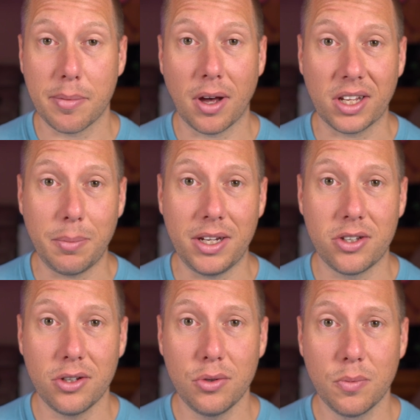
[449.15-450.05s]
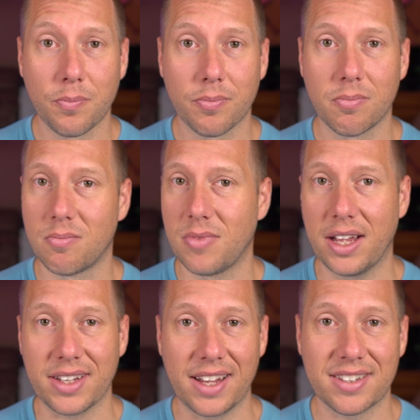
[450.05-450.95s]
Model EP2. It
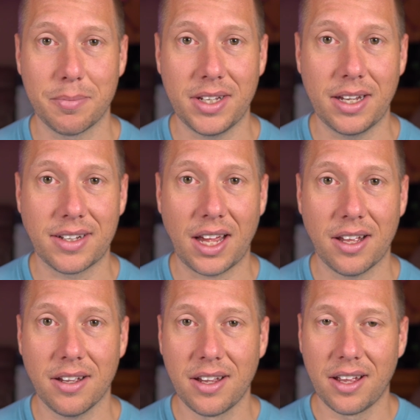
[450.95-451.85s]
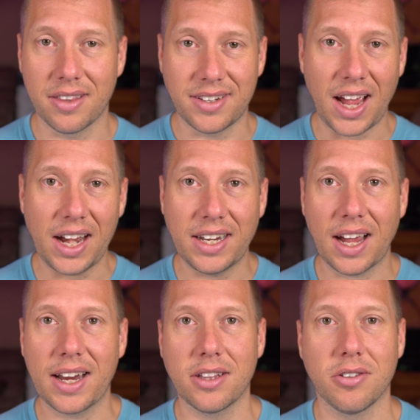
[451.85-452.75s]
has an SMD antenna, the tiny
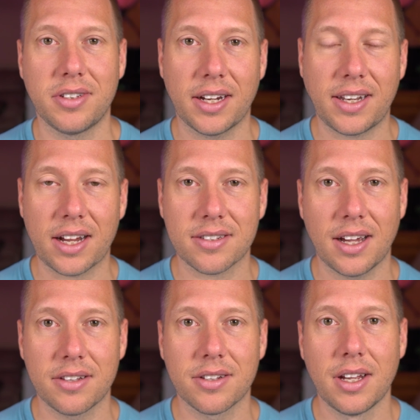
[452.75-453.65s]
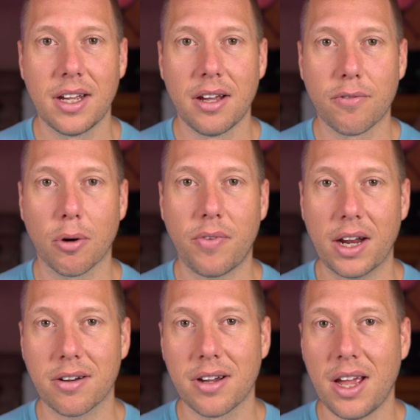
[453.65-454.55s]
little Tic Tac size form
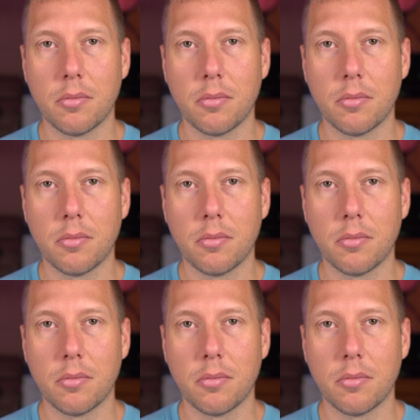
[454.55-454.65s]
factor.